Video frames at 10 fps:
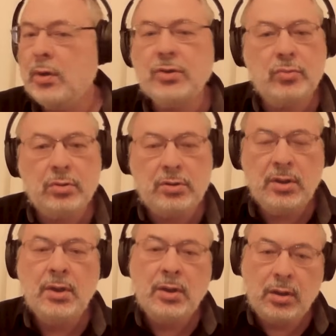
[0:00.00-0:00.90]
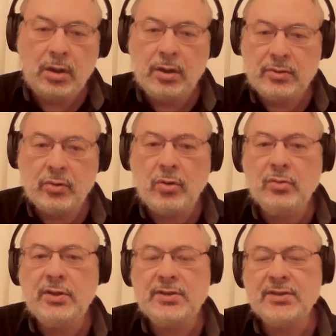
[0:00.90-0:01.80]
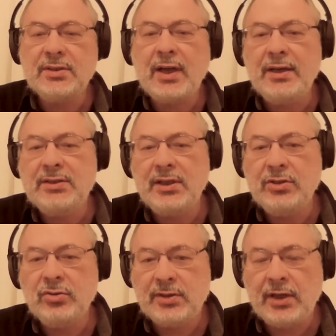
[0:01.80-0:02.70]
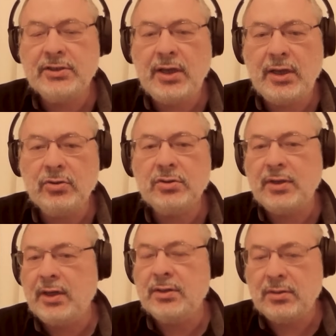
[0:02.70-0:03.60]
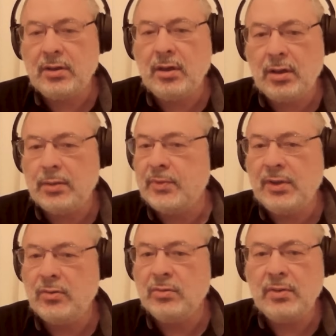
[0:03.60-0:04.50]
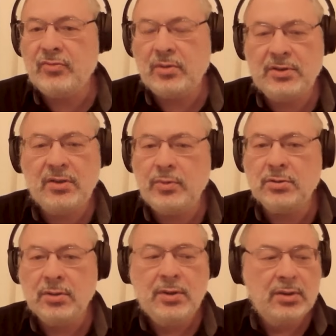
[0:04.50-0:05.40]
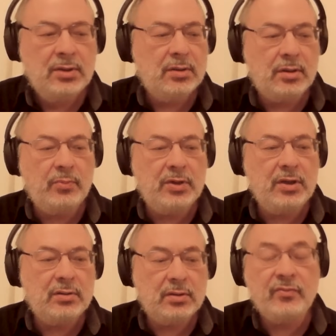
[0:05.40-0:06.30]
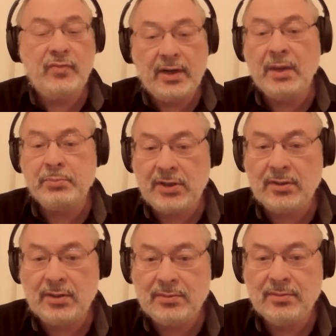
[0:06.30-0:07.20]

it could throw the society into such chaos that everybody will be very upset.